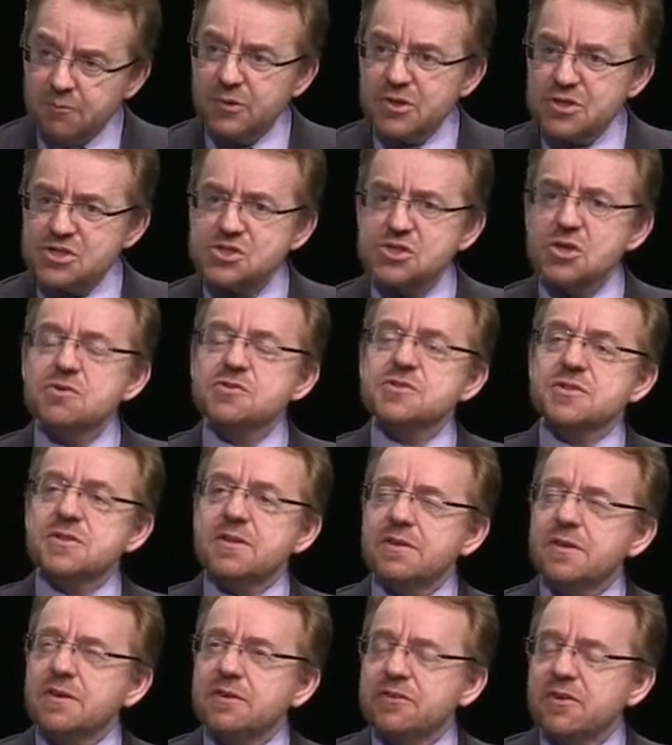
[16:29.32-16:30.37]
But it shows you
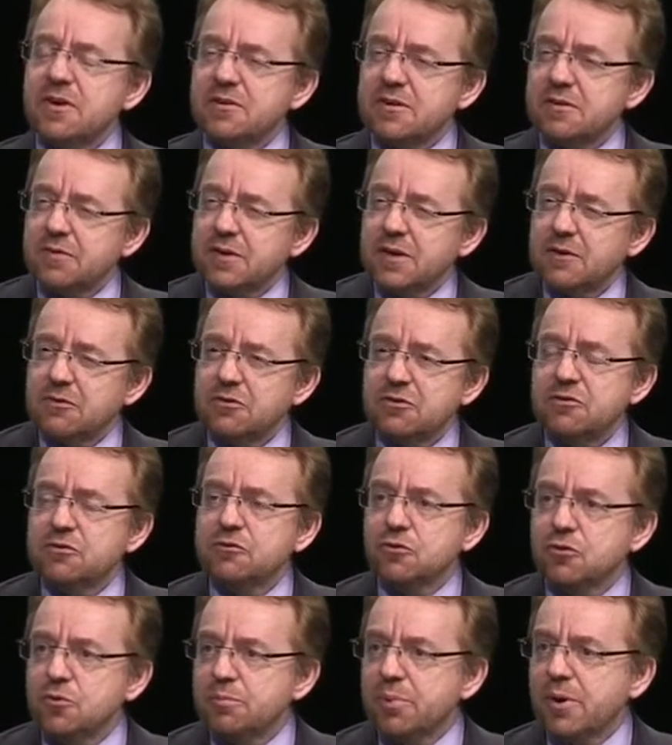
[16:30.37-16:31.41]
that these scientific issues
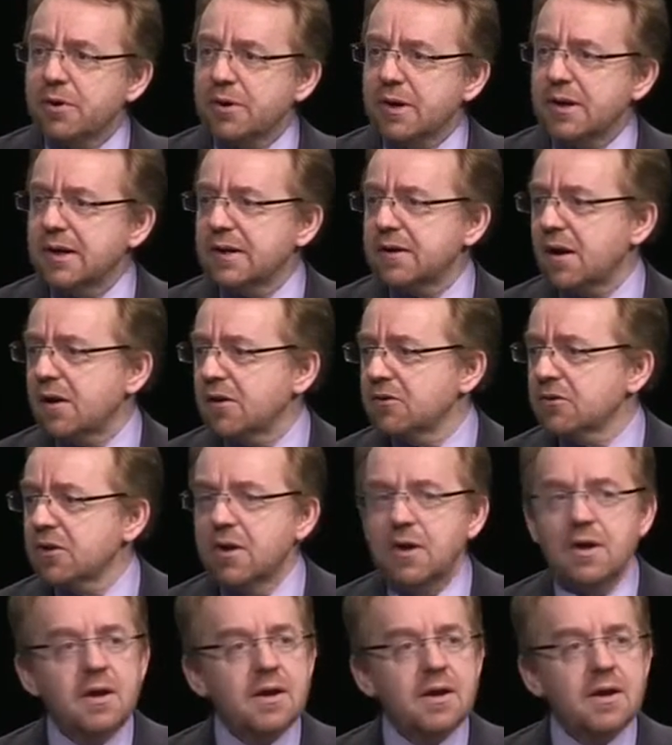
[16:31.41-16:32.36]
do percolate out